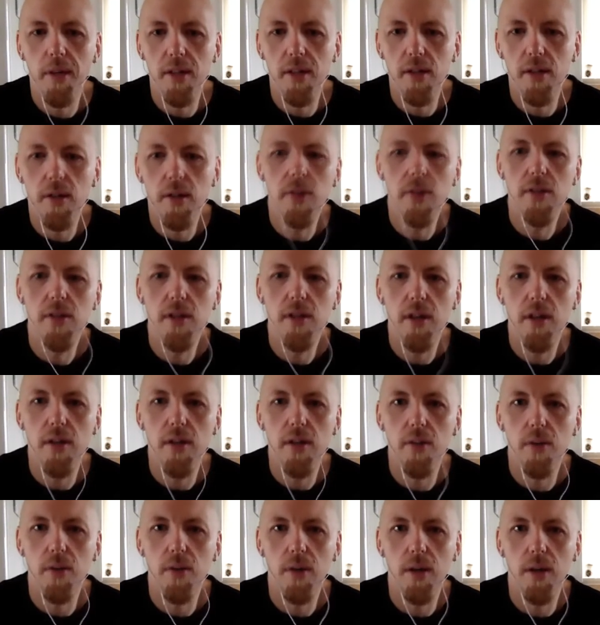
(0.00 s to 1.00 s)
As long as you
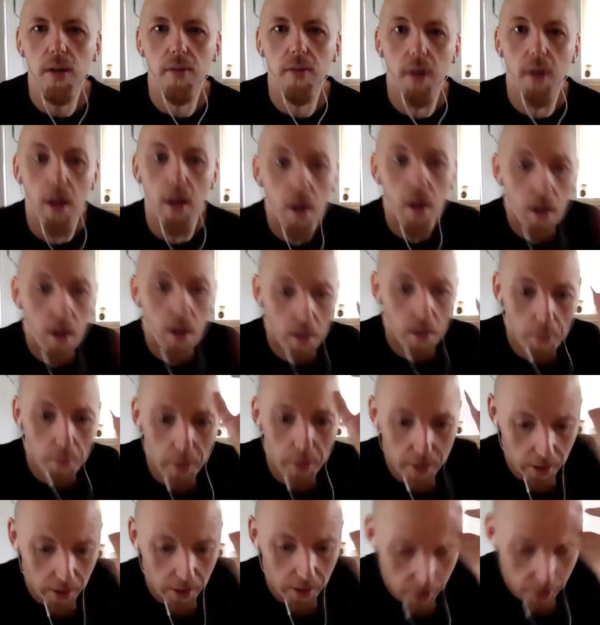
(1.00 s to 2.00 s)
don't walk up like, oh my
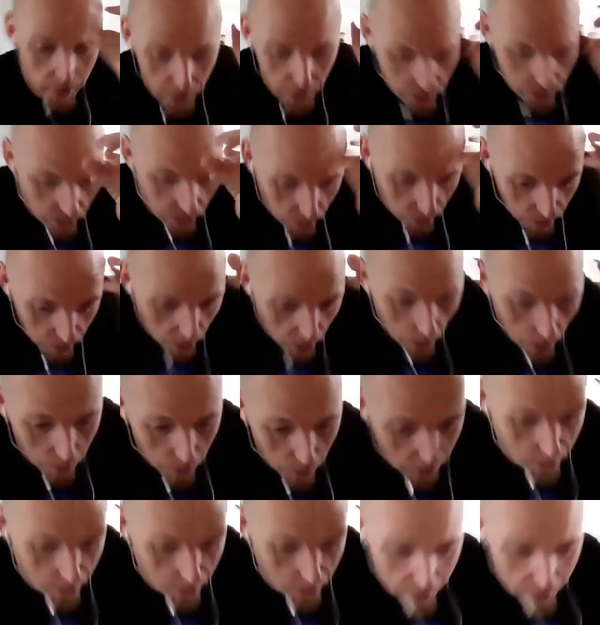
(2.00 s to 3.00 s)
God, it's you, what do I